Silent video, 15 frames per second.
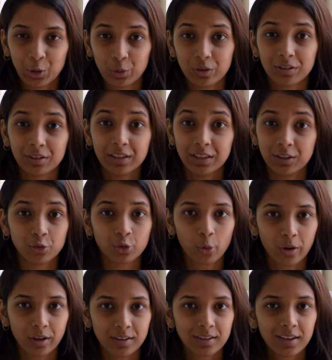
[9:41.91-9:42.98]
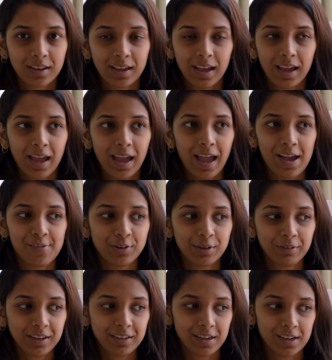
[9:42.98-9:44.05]
you'd really enjoy it.
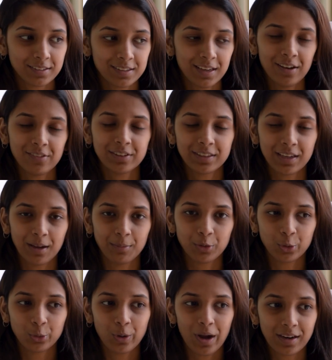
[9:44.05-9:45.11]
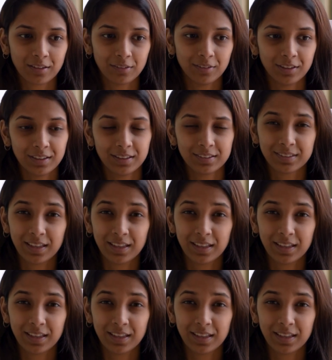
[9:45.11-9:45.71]
Everyone doesn't have the time to do activities